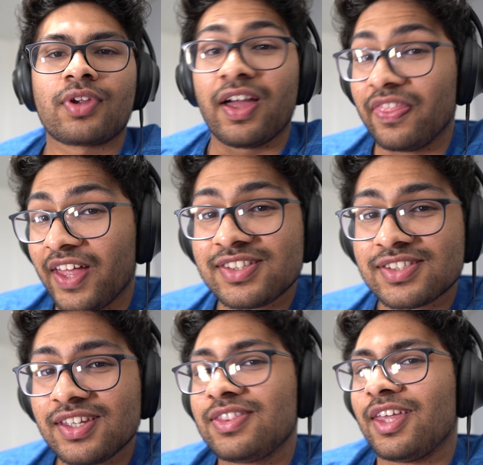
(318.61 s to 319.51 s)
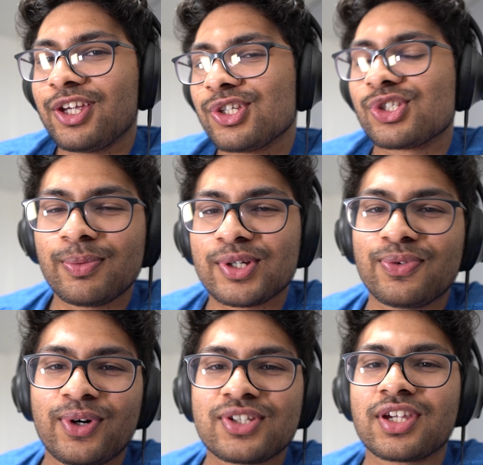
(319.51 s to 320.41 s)
And that said, thank you so much for
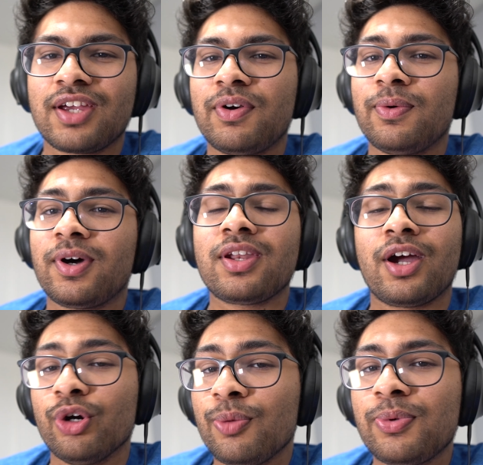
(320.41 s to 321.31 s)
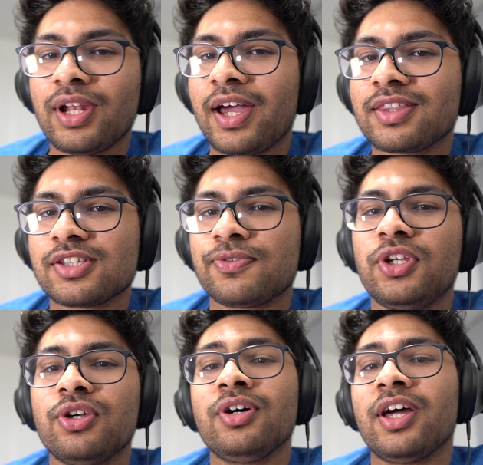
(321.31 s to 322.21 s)
watching everyone. I hope you liked this
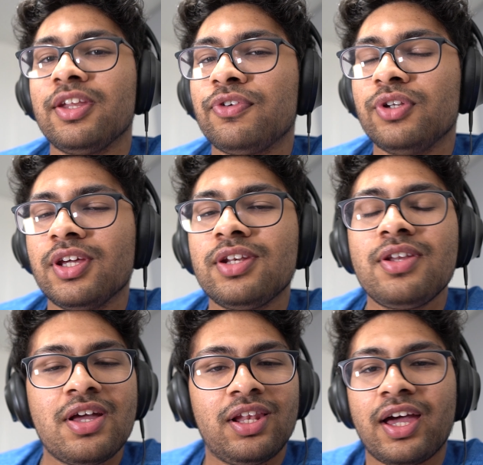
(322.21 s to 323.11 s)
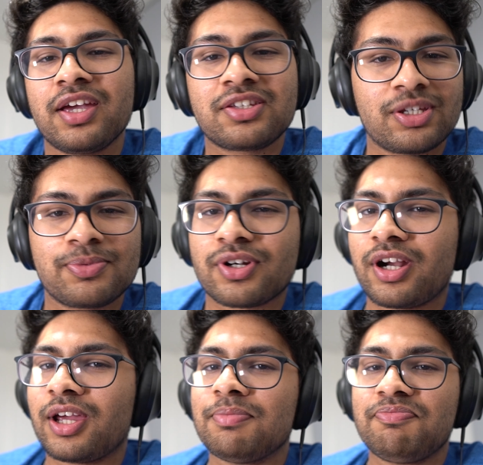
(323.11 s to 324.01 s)
video, and if you did, like,
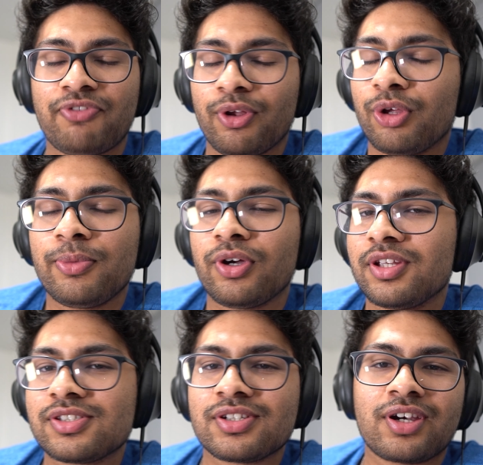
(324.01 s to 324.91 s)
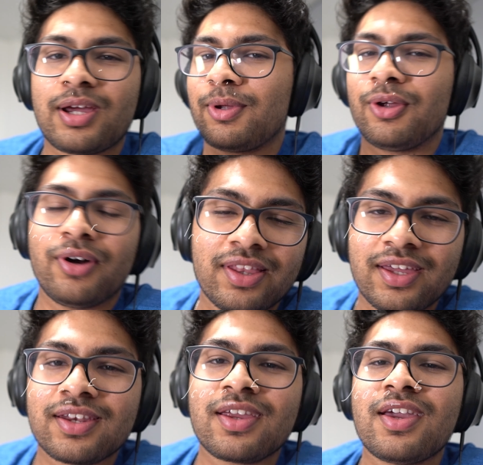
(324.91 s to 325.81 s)
subscribe, follow me on Instagram and all
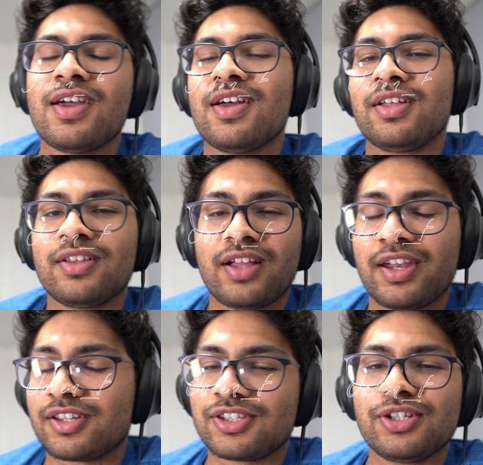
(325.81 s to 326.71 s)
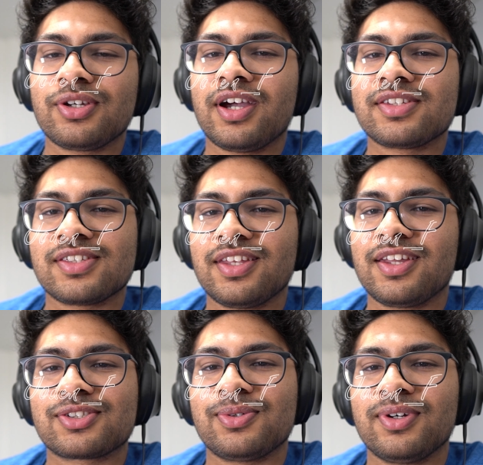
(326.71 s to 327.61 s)
that, and I'll see you guys in the next